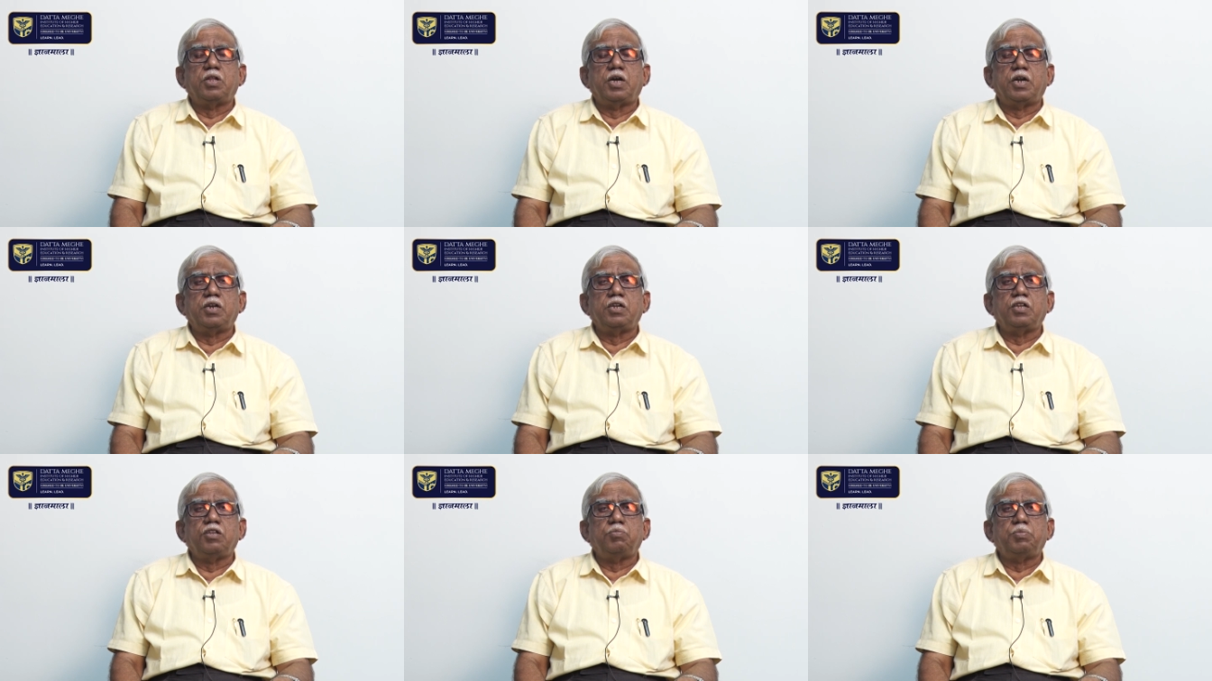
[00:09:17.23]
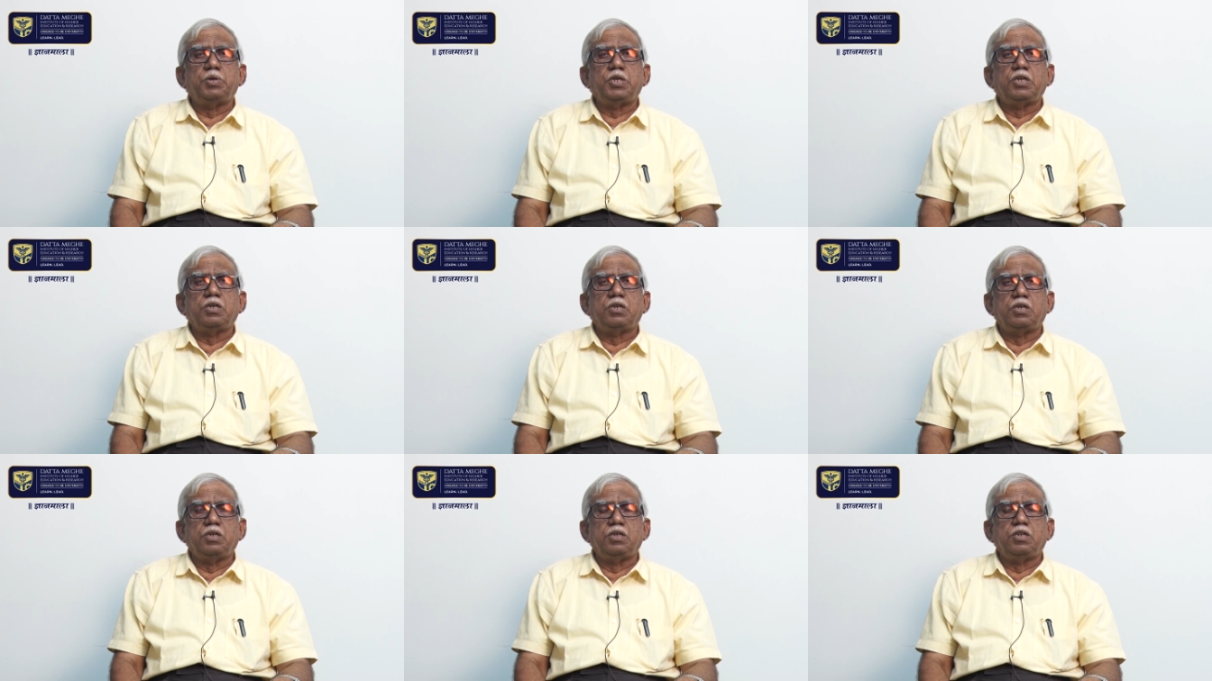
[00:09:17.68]
that is
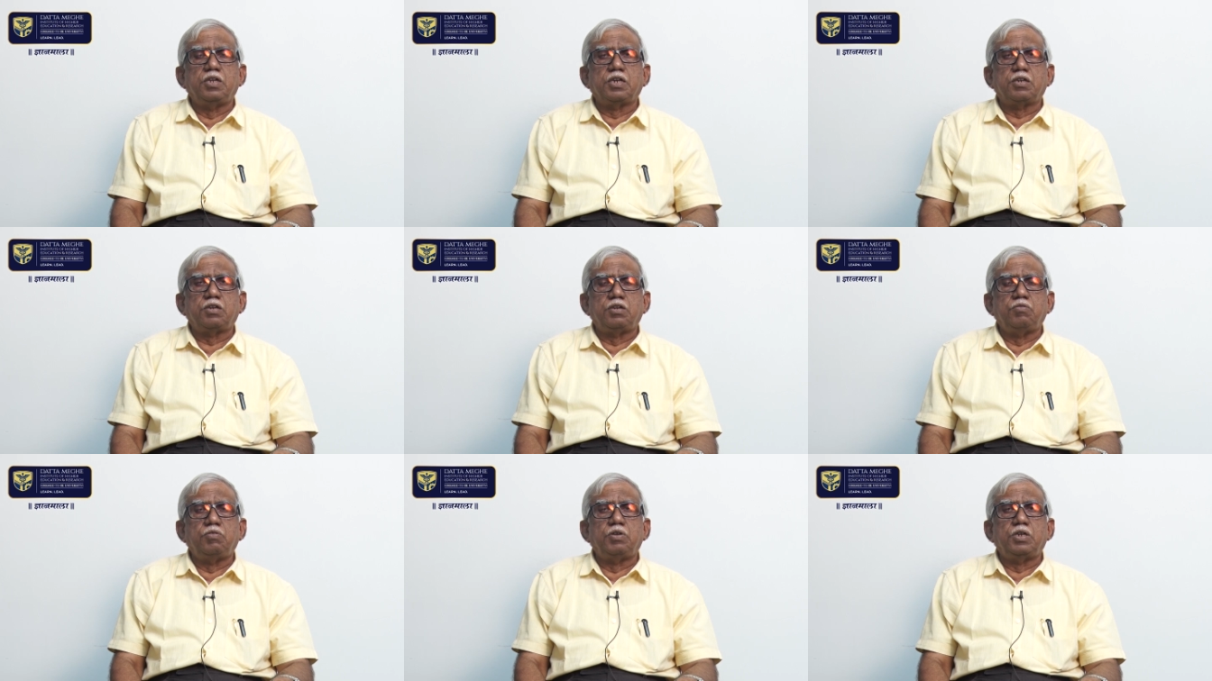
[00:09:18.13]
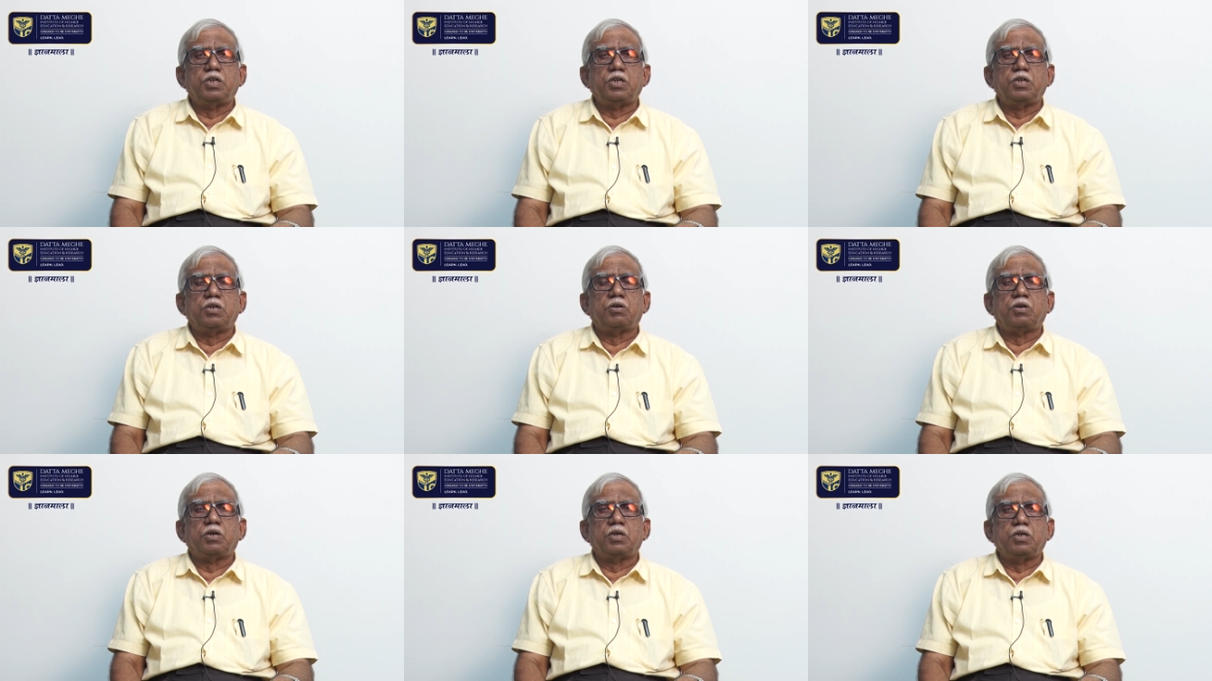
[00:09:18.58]
being
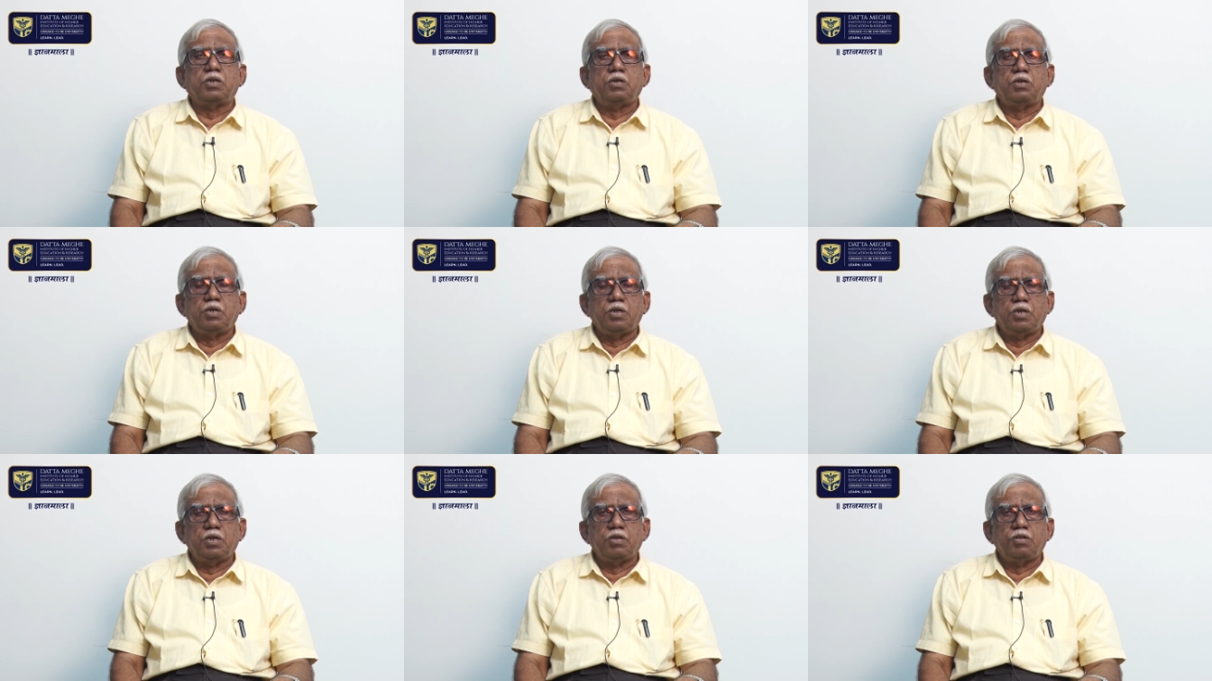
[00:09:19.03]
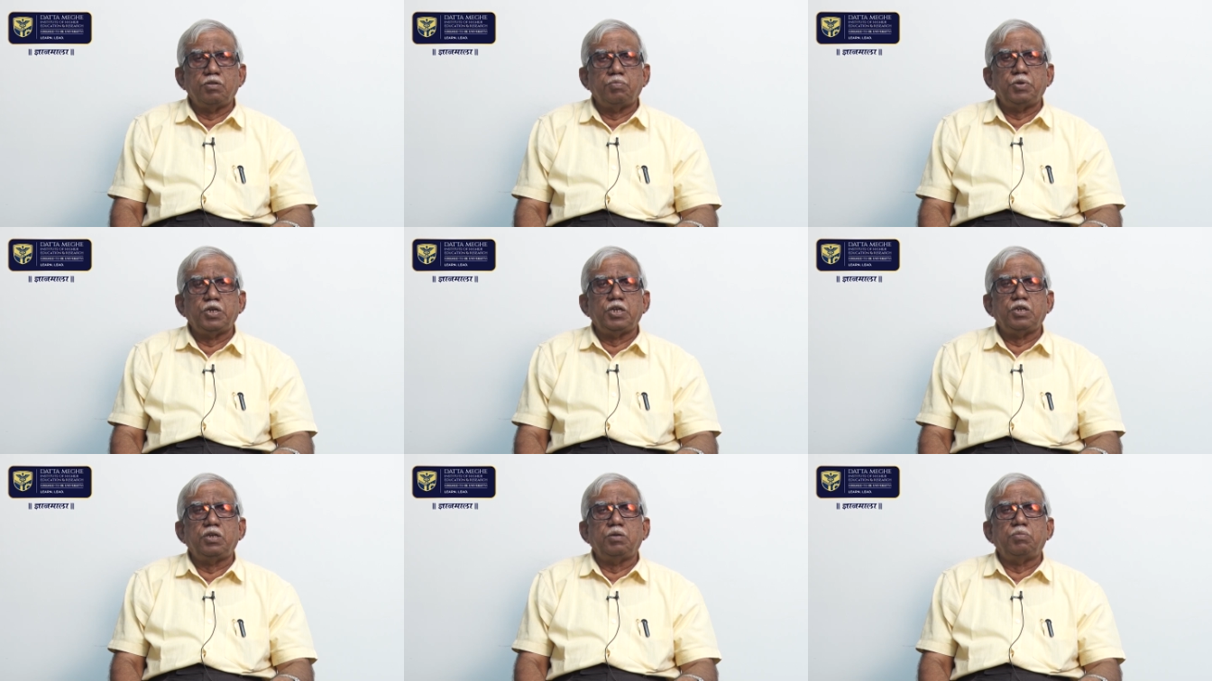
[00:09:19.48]
inactivated or it is
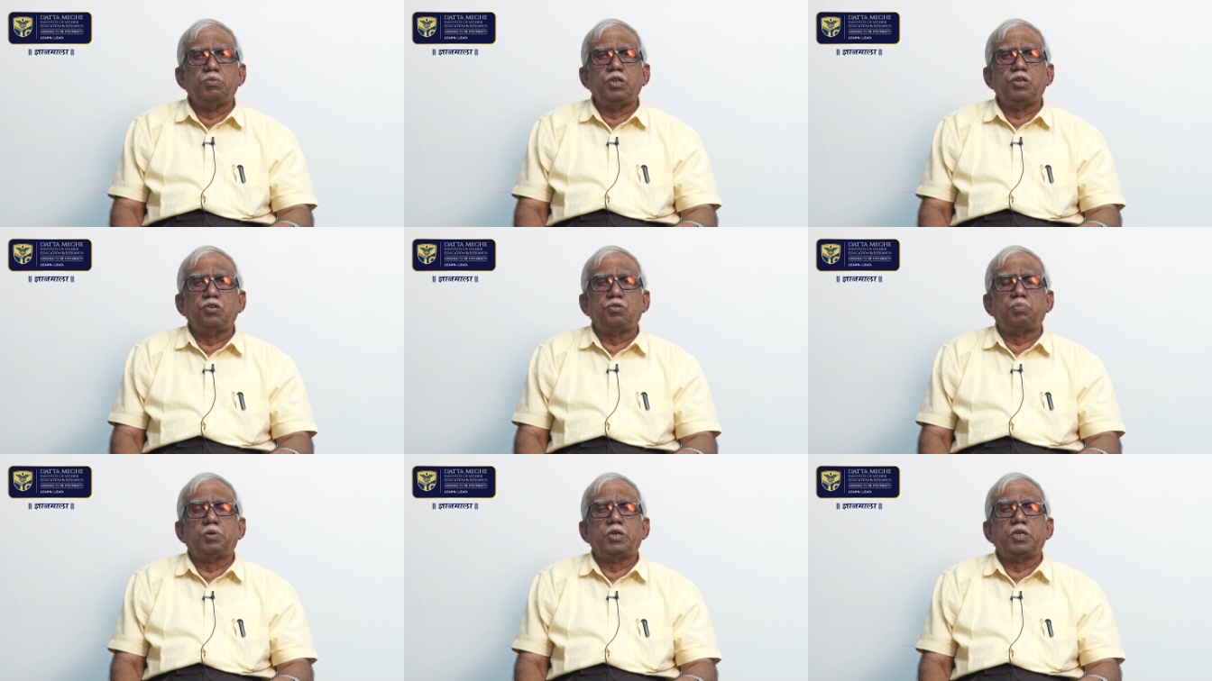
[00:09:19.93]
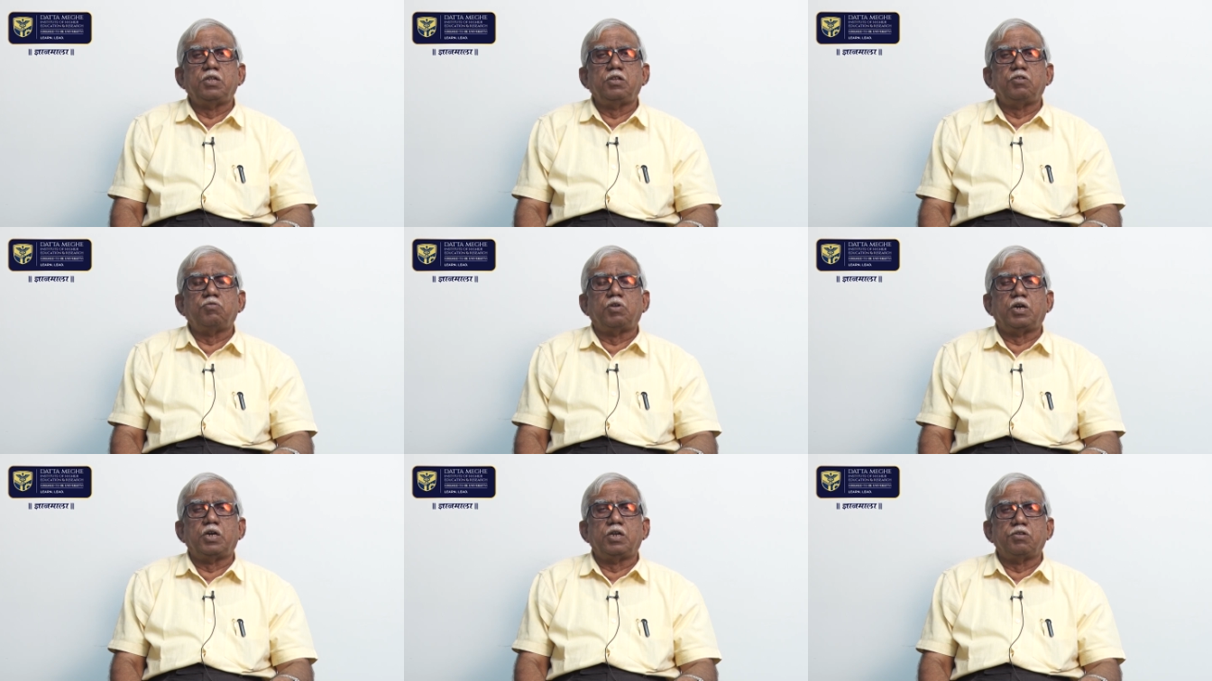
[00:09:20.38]
being diminished by these
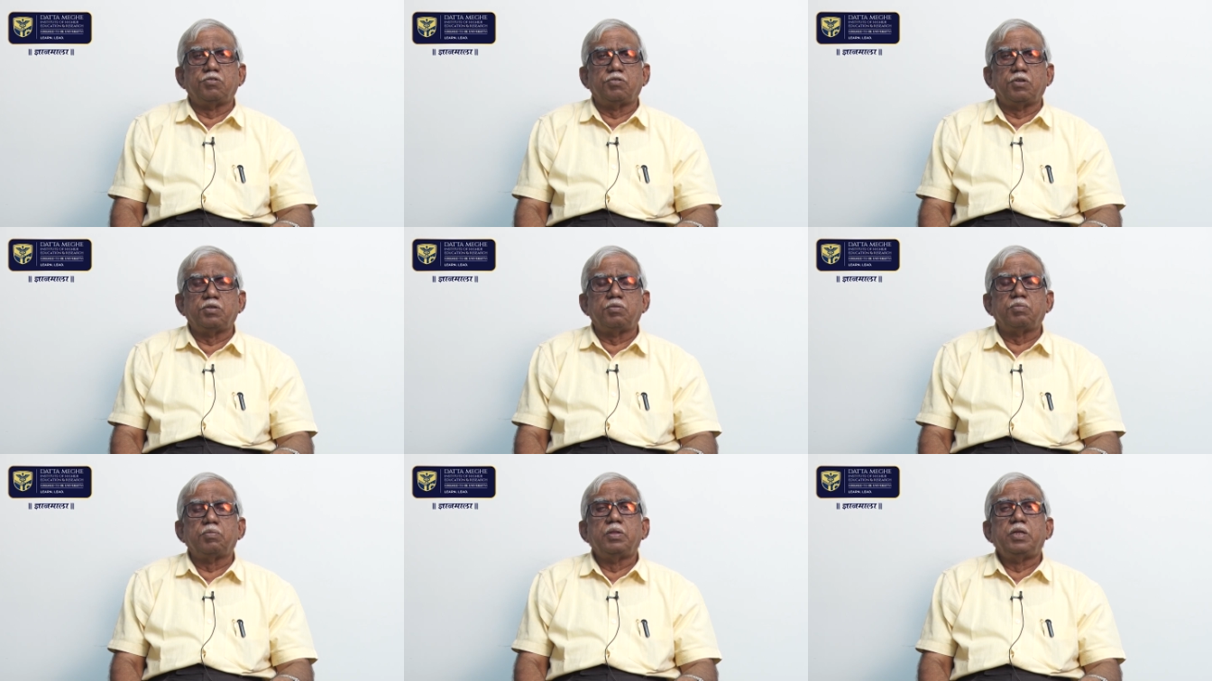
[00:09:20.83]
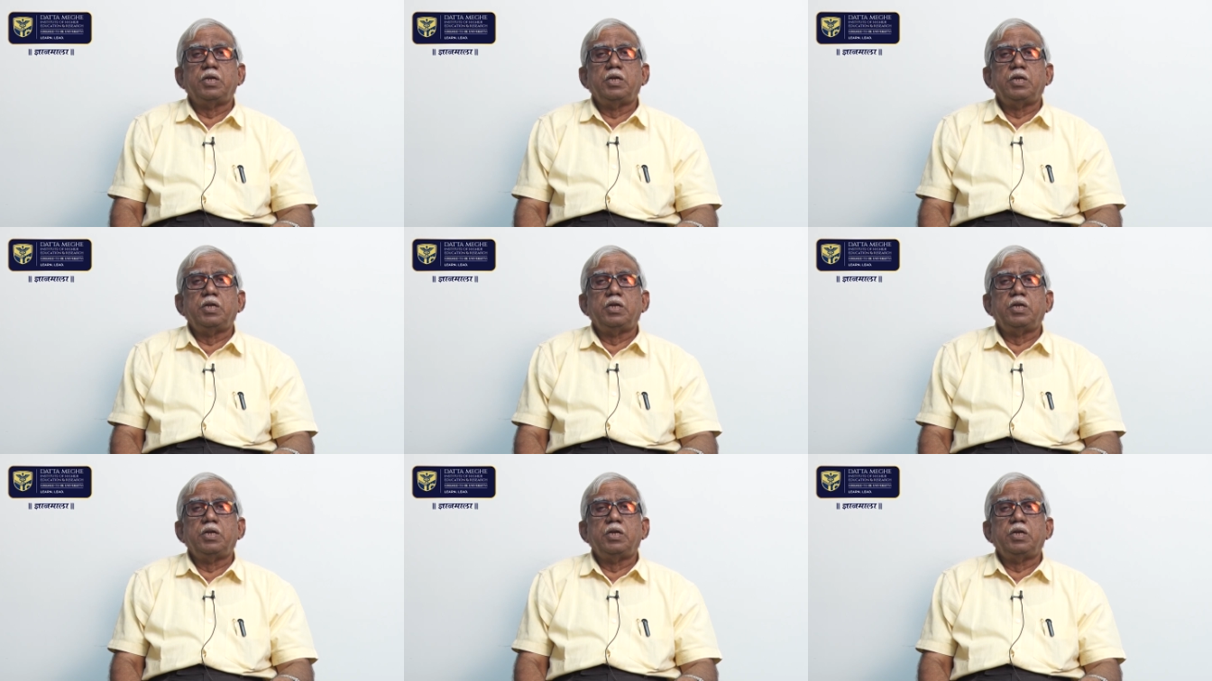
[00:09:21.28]
viruses,